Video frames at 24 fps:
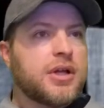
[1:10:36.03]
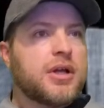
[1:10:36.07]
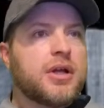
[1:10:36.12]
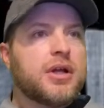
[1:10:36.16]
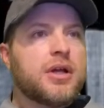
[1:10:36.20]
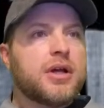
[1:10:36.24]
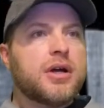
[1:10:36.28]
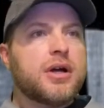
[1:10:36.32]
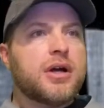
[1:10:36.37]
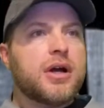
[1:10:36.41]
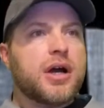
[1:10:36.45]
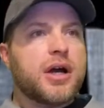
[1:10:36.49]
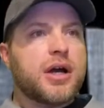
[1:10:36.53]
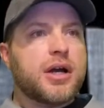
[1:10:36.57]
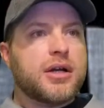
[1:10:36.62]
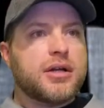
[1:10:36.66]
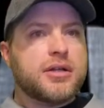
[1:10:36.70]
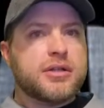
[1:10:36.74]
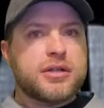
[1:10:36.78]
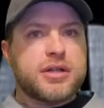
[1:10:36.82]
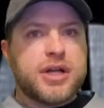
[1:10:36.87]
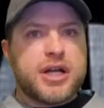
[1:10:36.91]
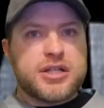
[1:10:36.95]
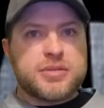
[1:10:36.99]
All right, the
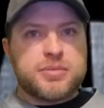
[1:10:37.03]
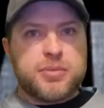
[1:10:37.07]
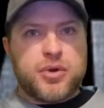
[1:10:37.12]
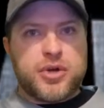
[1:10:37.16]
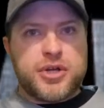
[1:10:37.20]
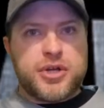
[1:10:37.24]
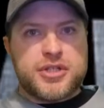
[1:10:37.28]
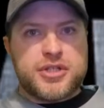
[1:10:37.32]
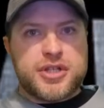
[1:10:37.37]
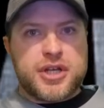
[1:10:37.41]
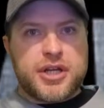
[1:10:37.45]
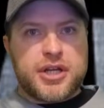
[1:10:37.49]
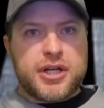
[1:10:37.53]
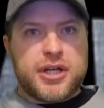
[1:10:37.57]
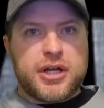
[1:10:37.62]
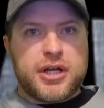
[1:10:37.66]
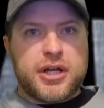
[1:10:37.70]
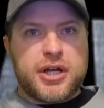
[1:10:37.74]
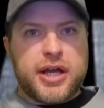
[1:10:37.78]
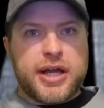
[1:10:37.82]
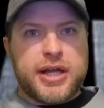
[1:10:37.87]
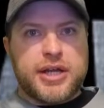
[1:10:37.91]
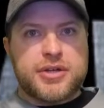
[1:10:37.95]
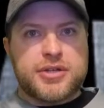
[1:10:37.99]
last boy said
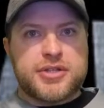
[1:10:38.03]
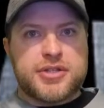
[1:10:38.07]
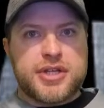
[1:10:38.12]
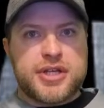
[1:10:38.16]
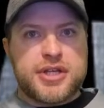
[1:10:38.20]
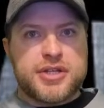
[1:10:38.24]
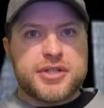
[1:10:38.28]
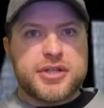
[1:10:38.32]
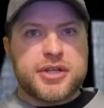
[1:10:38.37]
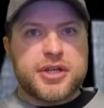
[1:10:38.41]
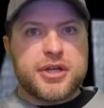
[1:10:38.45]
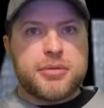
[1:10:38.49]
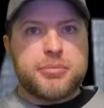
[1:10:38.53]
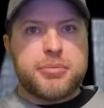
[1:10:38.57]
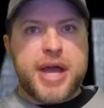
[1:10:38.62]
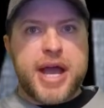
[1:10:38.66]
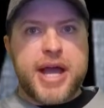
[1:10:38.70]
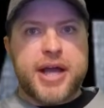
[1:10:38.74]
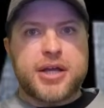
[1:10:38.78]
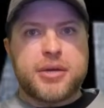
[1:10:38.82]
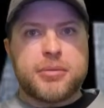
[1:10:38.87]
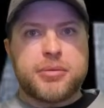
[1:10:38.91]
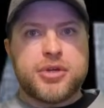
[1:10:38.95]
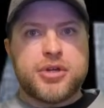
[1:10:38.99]
AOC is a good
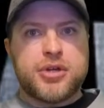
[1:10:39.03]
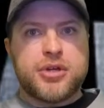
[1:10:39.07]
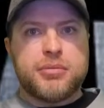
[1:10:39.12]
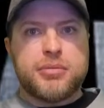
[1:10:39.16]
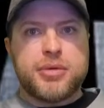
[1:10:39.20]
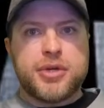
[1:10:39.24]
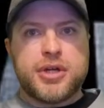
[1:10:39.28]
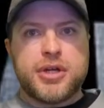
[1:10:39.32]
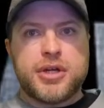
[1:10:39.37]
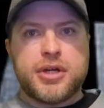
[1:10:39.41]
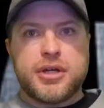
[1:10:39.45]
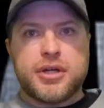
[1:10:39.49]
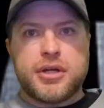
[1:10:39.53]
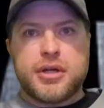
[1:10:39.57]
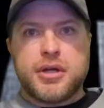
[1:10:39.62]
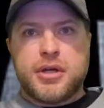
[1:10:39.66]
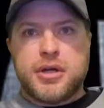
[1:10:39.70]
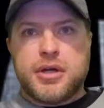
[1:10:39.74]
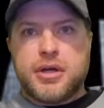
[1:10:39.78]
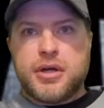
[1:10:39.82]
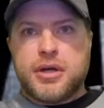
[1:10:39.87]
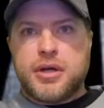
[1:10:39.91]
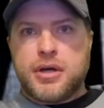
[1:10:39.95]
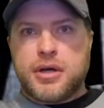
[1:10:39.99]
backup QB,
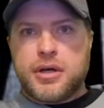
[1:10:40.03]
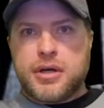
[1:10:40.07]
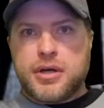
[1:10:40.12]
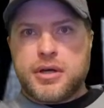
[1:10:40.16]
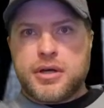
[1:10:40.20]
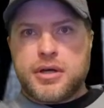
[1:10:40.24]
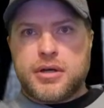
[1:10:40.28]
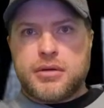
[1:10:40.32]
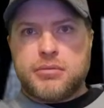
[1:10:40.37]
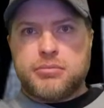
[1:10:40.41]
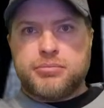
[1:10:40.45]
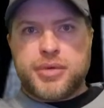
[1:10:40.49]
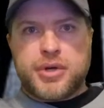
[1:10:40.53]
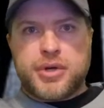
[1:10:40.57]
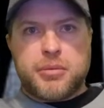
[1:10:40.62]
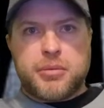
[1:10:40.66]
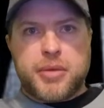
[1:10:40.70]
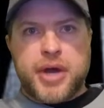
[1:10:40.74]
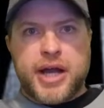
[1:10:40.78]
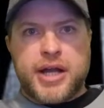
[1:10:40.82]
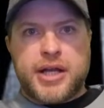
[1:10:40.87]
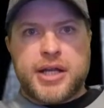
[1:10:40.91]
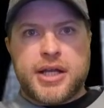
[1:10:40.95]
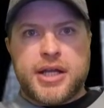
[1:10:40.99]
but it
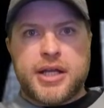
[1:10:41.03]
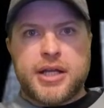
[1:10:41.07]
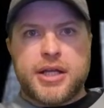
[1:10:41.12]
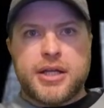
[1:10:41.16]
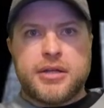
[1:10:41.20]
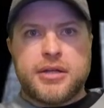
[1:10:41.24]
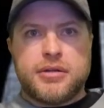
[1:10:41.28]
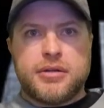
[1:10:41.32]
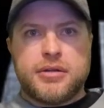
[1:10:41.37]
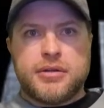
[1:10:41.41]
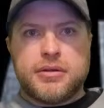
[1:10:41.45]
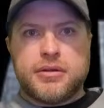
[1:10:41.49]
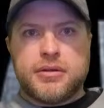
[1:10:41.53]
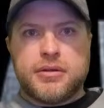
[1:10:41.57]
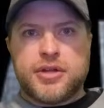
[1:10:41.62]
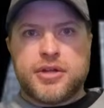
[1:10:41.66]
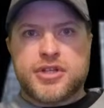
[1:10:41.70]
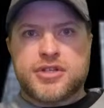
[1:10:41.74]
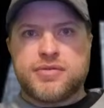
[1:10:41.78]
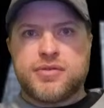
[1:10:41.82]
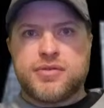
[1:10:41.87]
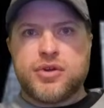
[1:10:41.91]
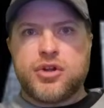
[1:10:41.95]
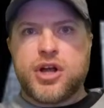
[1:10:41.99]
might need this
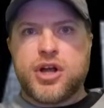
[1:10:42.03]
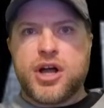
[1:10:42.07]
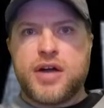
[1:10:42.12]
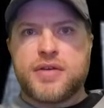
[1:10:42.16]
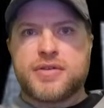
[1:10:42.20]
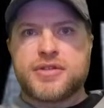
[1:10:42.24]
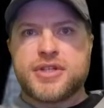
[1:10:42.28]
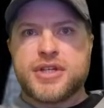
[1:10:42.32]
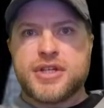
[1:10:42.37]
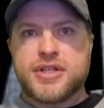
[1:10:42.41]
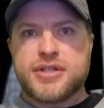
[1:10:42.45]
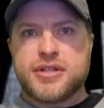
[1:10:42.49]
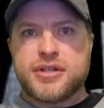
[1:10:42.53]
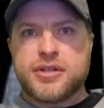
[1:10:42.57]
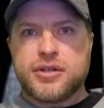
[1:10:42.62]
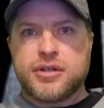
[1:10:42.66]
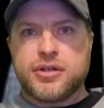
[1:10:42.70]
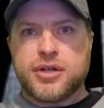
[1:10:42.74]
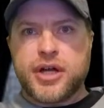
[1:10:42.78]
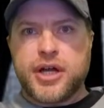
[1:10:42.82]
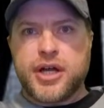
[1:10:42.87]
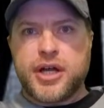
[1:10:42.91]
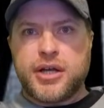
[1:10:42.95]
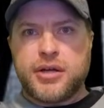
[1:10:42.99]
full offseason to
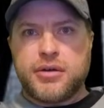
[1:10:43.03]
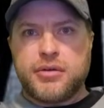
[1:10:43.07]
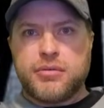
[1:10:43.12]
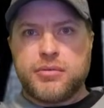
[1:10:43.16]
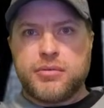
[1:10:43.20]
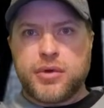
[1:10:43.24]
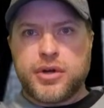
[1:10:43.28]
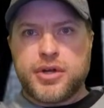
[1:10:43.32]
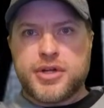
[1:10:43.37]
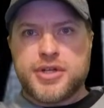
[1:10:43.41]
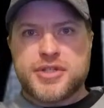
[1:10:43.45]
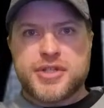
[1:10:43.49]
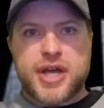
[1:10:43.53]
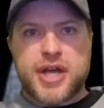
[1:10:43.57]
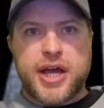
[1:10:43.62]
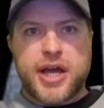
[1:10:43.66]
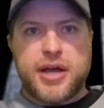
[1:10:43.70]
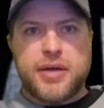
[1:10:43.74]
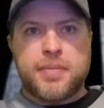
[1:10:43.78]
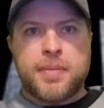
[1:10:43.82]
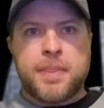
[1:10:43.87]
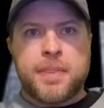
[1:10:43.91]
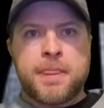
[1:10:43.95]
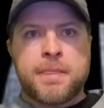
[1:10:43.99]
grade where he's at.
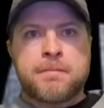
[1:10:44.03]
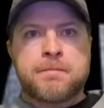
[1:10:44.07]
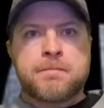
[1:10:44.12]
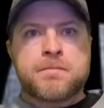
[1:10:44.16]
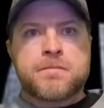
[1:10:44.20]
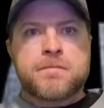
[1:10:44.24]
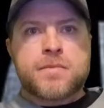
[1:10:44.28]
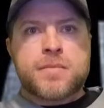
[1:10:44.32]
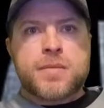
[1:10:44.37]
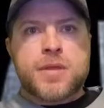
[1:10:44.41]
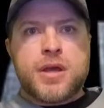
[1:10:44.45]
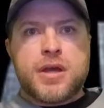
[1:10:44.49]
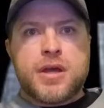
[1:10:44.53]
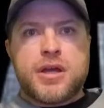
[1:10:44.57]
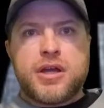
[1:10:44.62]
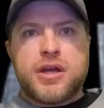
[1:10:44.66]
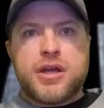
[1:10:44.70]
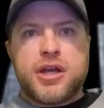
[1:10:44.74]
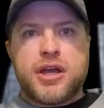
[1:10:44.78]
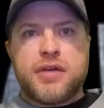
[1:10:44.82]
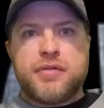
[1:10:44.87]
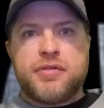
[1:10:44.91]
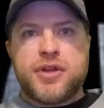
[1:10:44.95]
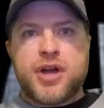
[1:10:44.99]

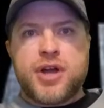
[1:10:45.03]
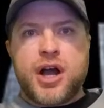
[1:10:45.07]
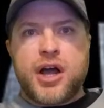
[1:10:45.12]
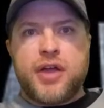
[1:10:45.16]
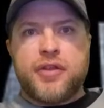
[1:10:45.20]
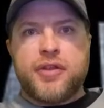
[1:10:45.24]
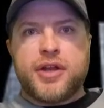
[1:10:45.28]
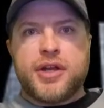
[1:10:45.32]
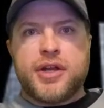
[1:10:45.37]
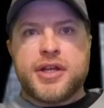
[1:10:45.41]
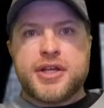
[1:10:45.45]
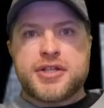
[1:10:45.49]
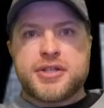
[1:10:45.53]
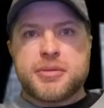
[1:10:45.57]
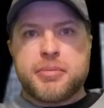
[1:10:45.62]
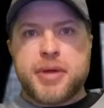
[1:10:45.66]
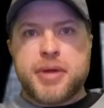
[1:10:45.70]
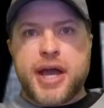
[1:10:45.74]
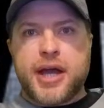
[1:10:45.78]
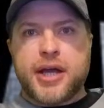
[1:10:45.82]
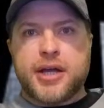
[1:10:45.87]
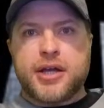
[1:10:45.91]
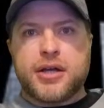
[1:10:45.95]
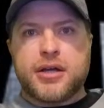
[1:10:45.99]
If not, then he's a
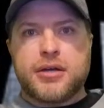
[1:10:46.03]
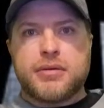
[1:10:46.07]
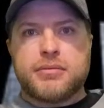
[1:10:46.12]
backup.